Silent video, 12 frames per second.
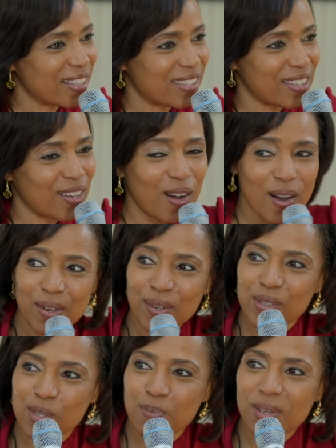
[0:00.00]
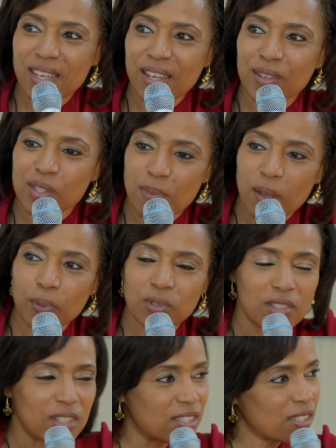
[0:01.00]
It's an honor to be here, to be able
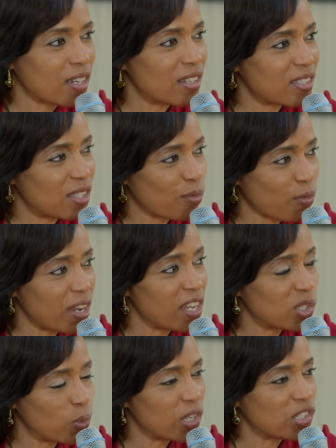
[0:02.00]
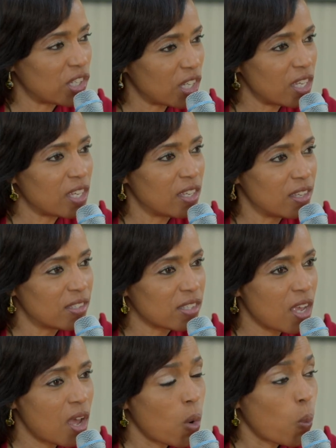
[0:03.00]
to discuss the race, which is
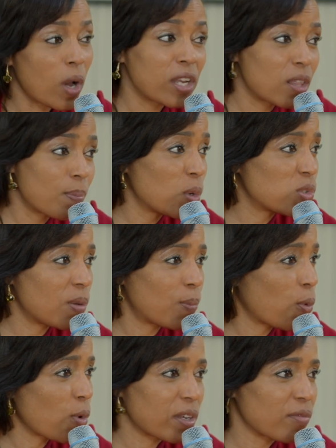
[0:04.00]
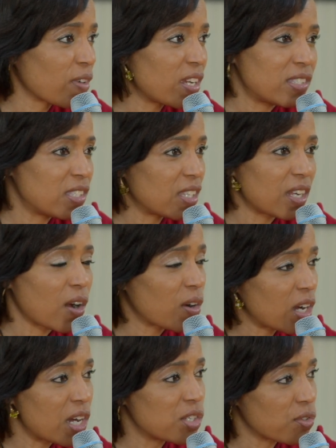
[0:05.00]
one of the most important races in our
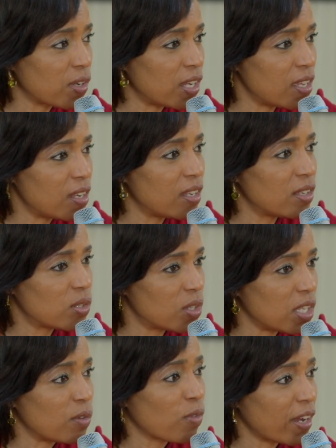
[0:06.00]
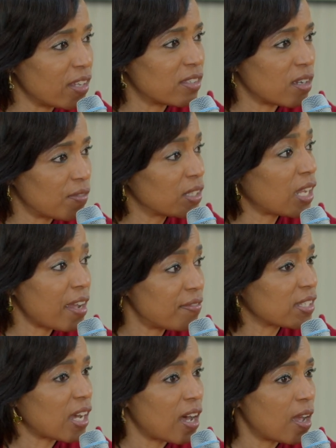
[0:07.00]
country. It is the race of a
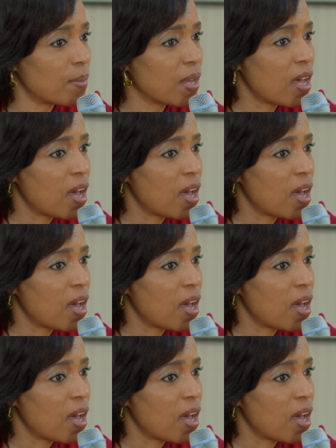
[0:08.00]
lifetime.